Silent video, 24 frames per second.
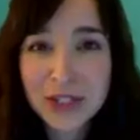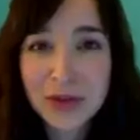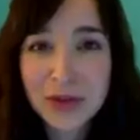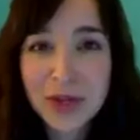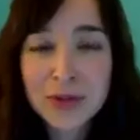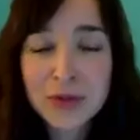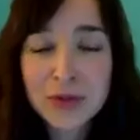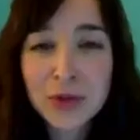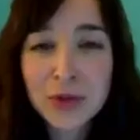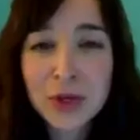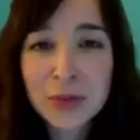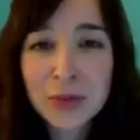too.
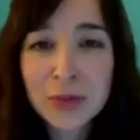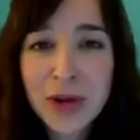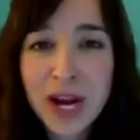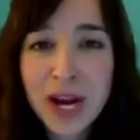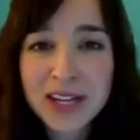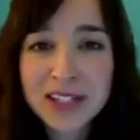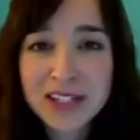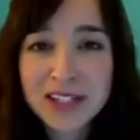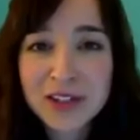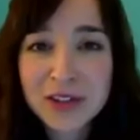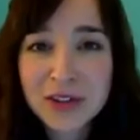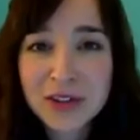That's real
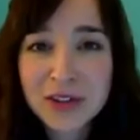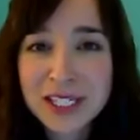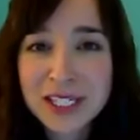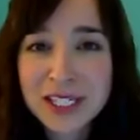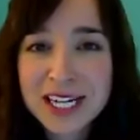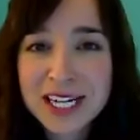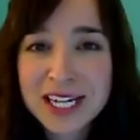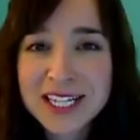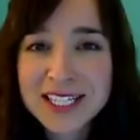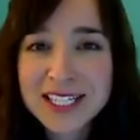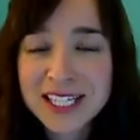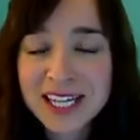practical and
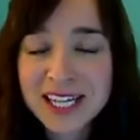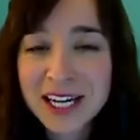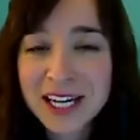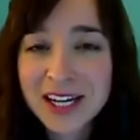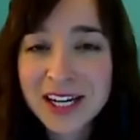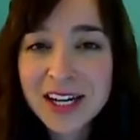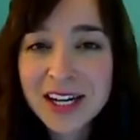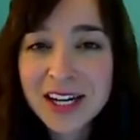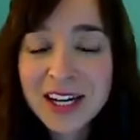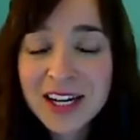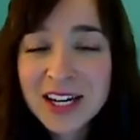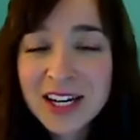
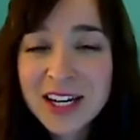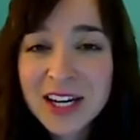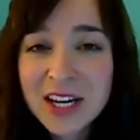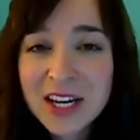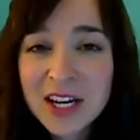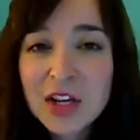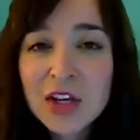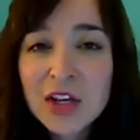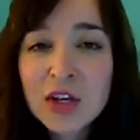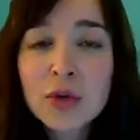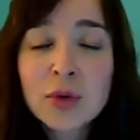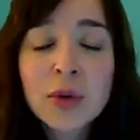easy.
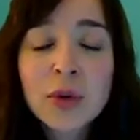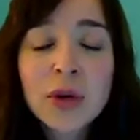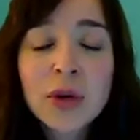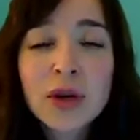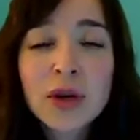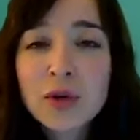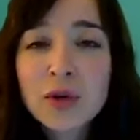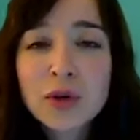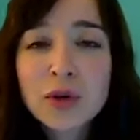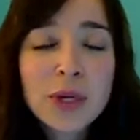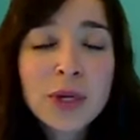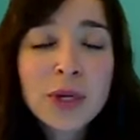
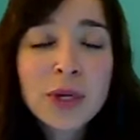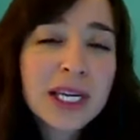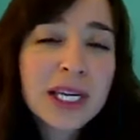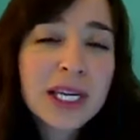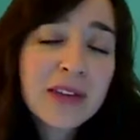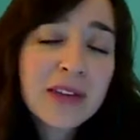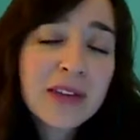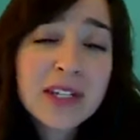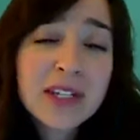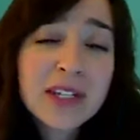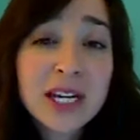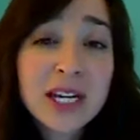We could
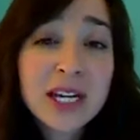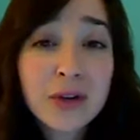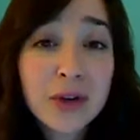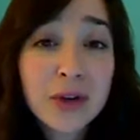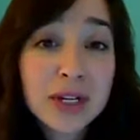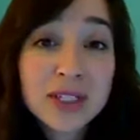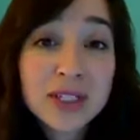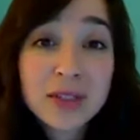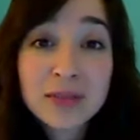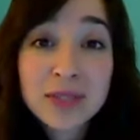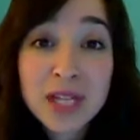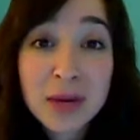even
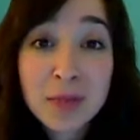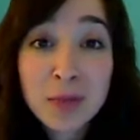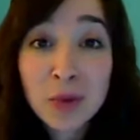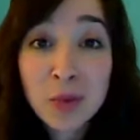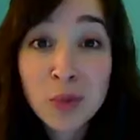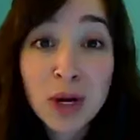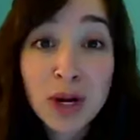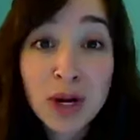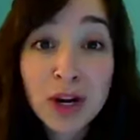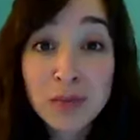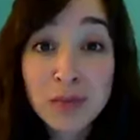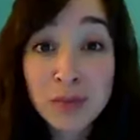decorate some
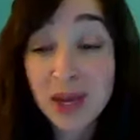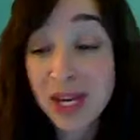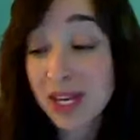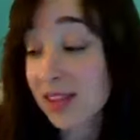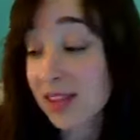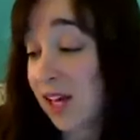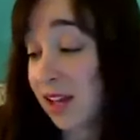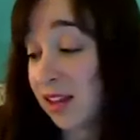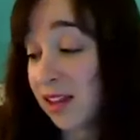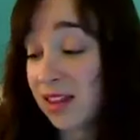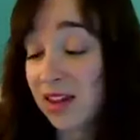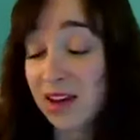Tupperware and make
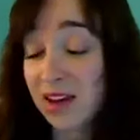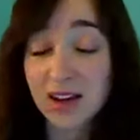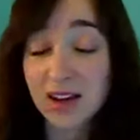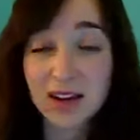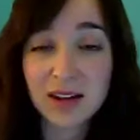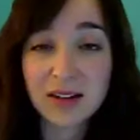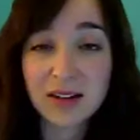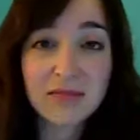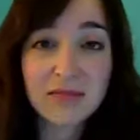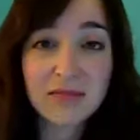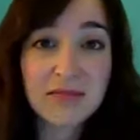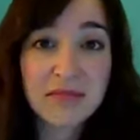that
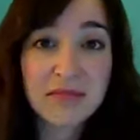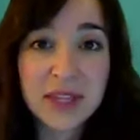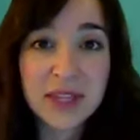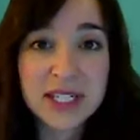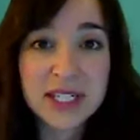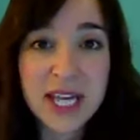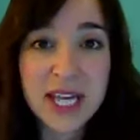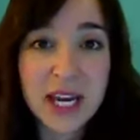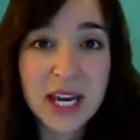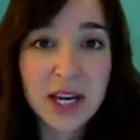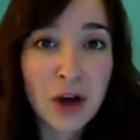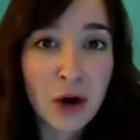the
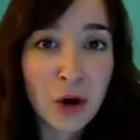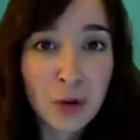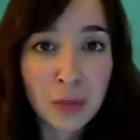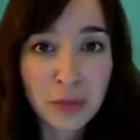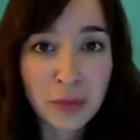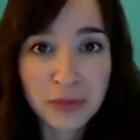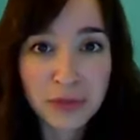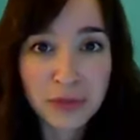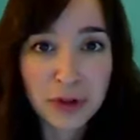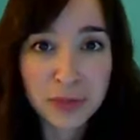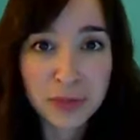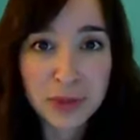take
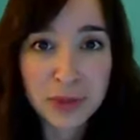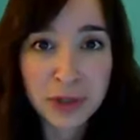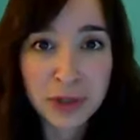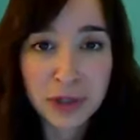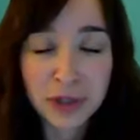home from